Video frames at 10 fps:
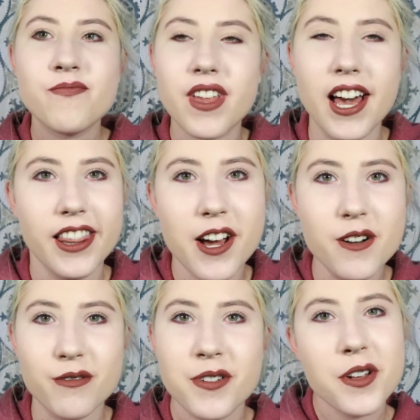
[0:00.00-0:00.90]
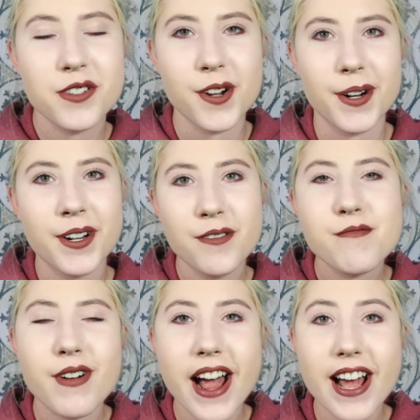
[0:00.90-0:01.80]
I love dark
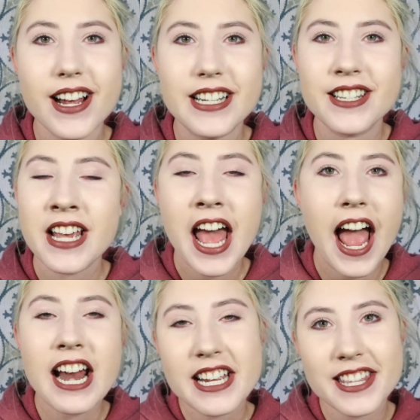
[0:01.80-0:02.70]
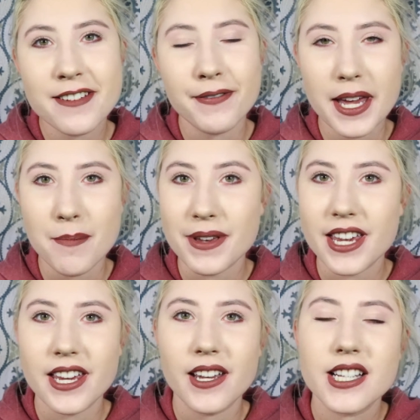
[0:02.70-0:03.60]
reds, anything
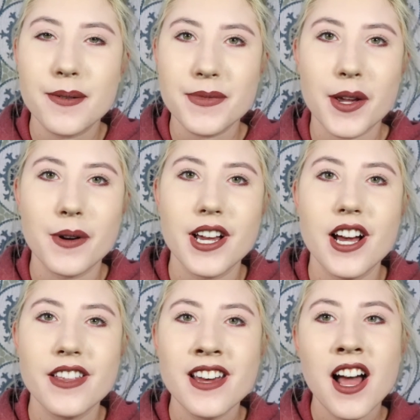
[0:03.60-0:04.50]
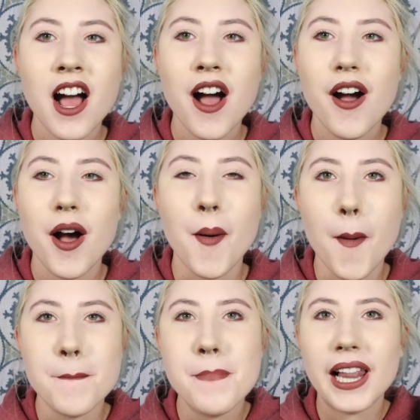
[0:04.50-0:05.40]
vampy, something with
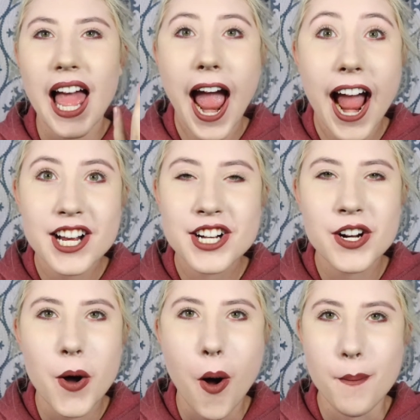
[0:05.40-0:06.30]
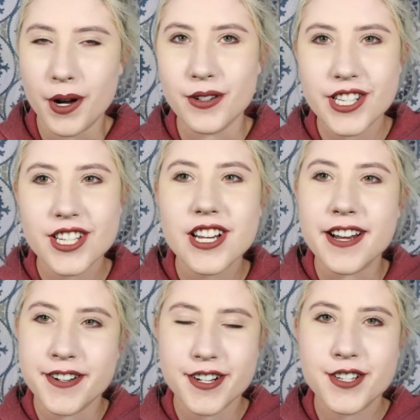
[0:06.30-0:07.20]
a black almost
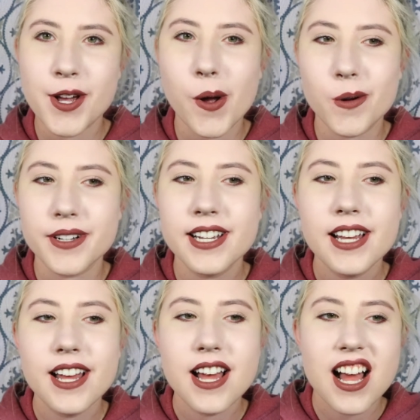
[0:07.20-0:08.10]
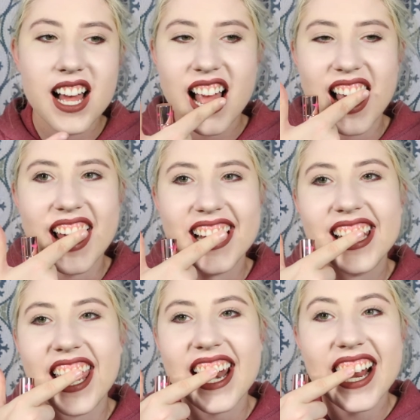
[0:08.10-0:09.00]
undertone.
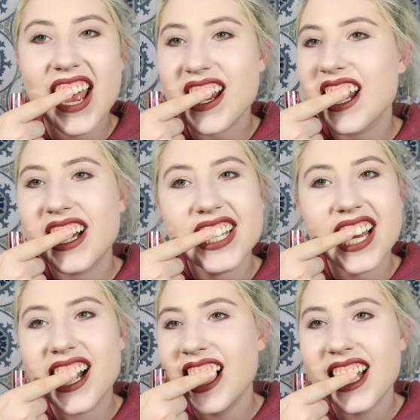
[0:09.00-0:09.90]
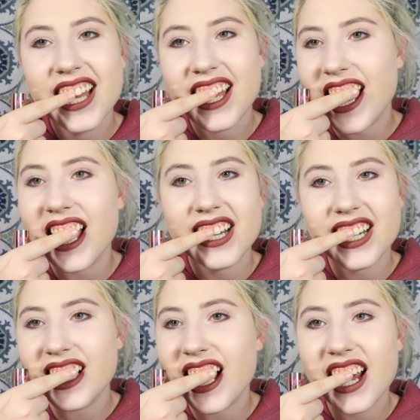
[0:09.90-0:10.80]
It's getting everywhere though,
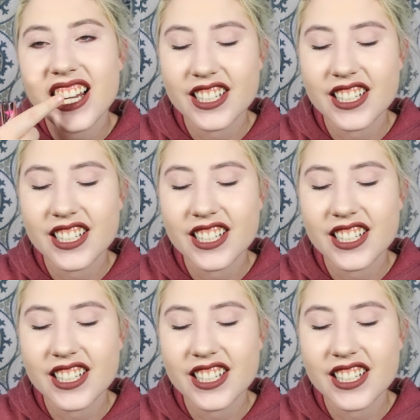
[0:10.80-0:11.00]
everywhere.